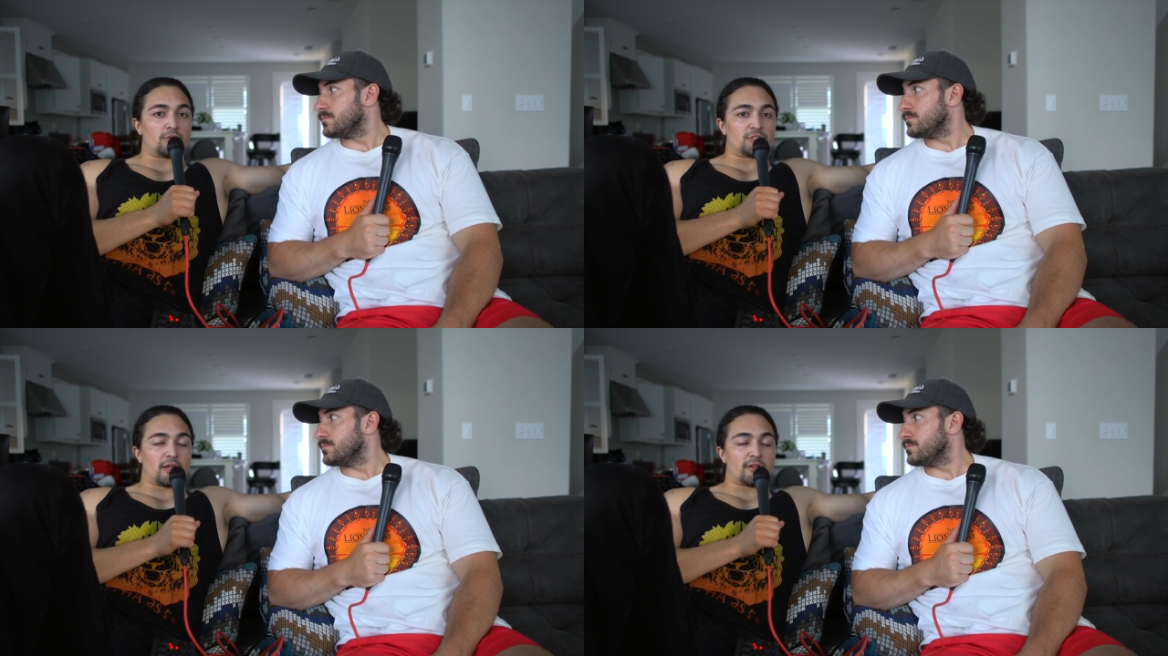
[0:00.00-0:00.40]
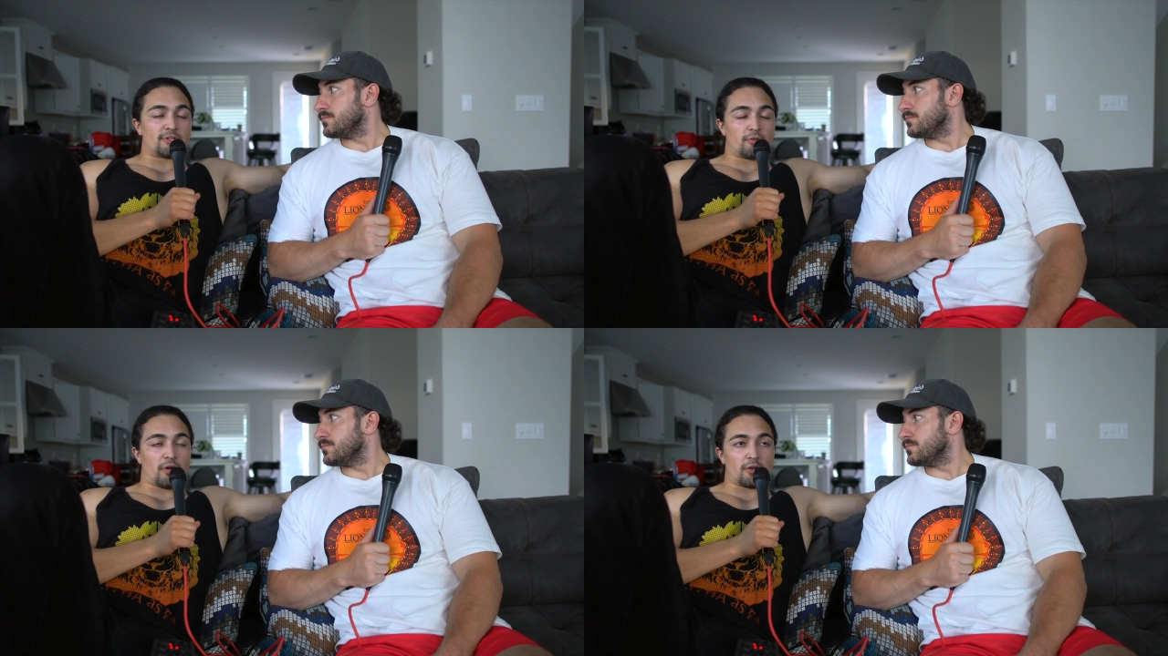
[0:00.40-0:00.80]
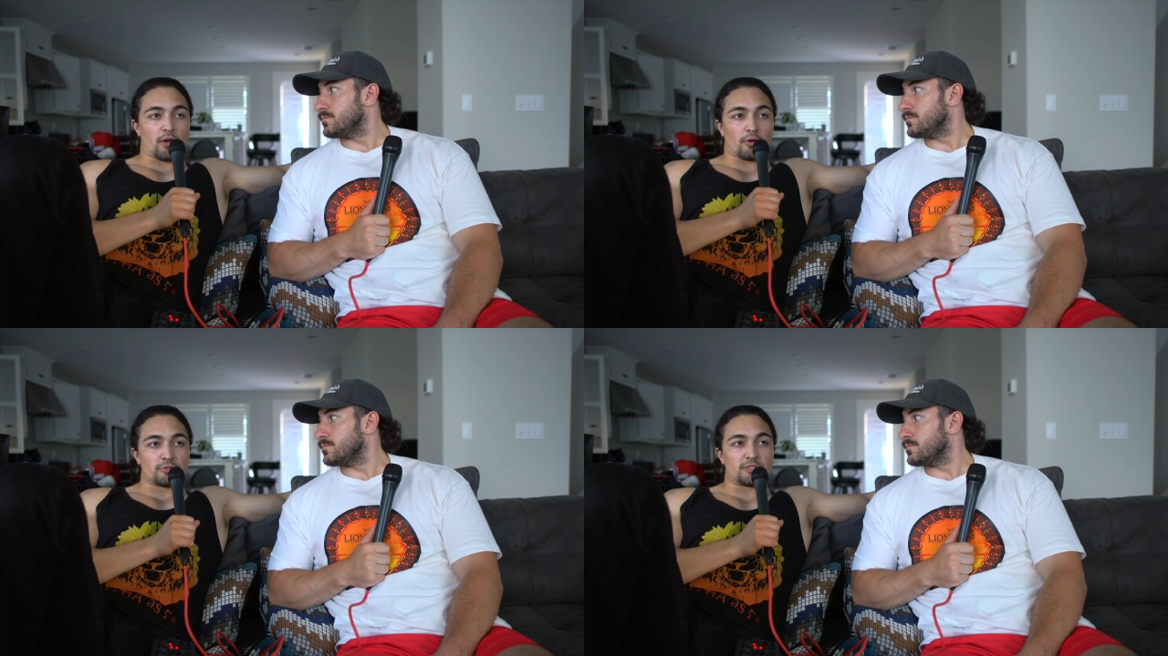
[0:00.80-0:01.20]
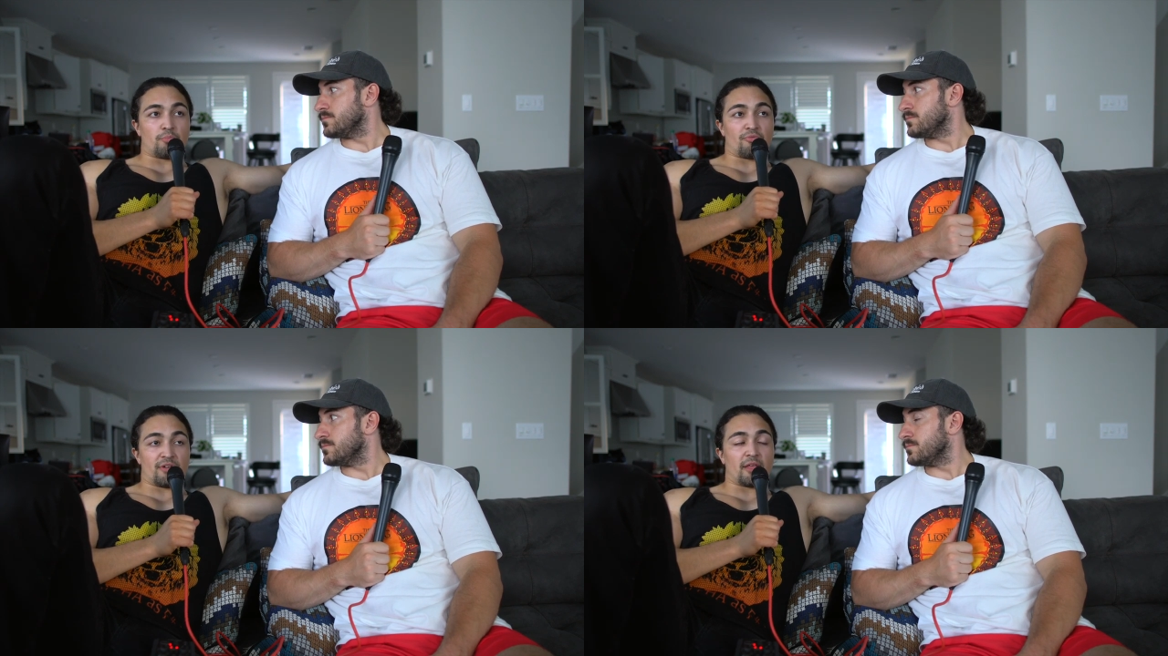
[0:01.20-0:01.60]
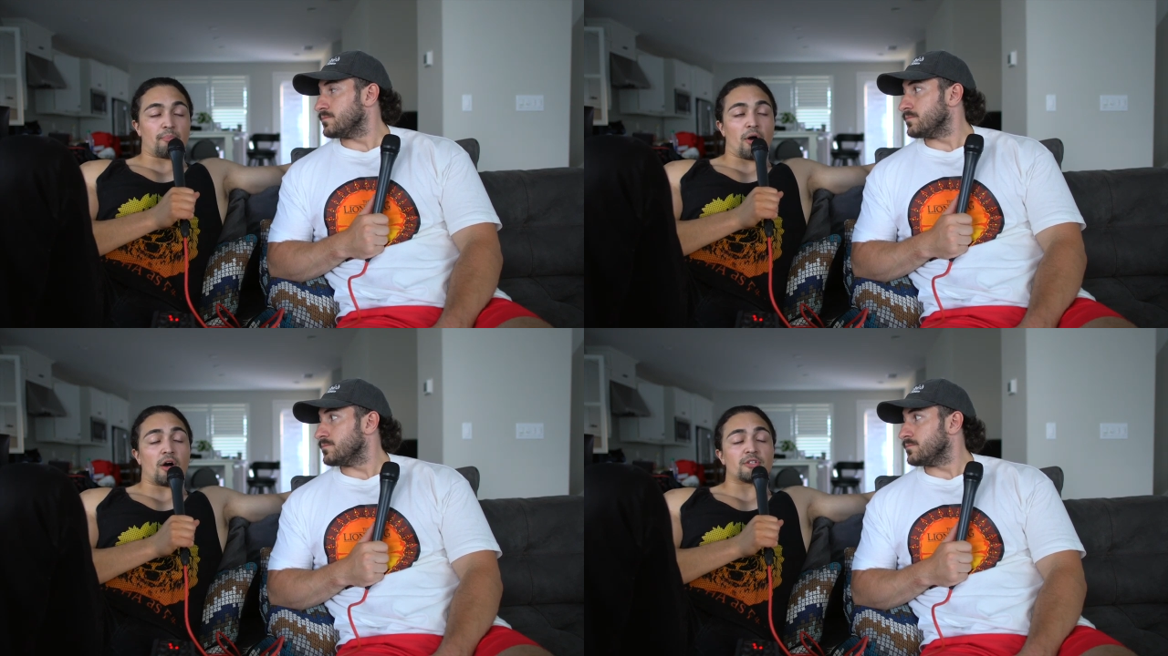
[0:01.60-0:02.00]
Speaker 1: Shout out to Greg Nuckols, the breathing
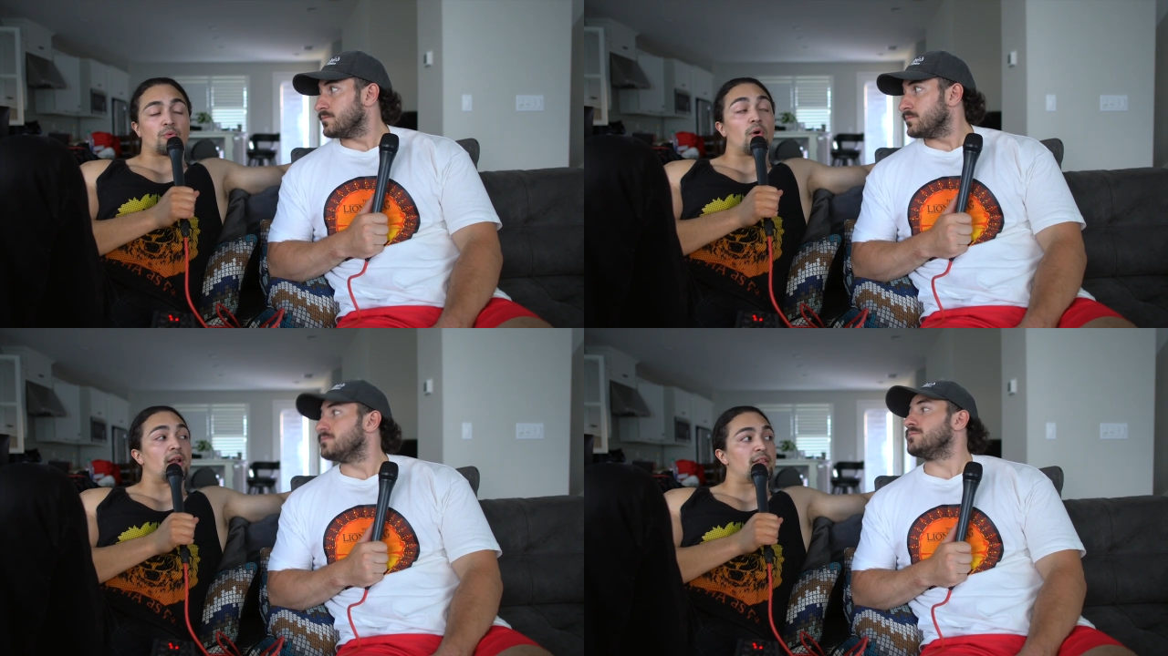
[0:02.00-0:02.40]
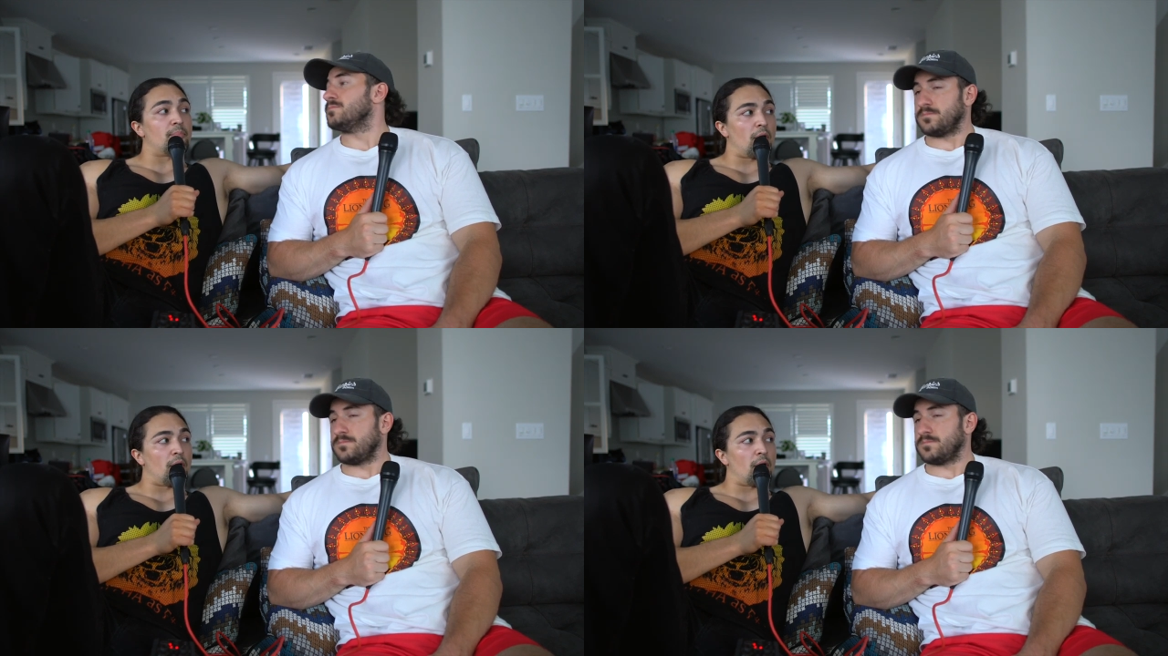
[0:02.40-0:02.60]
pause squat at the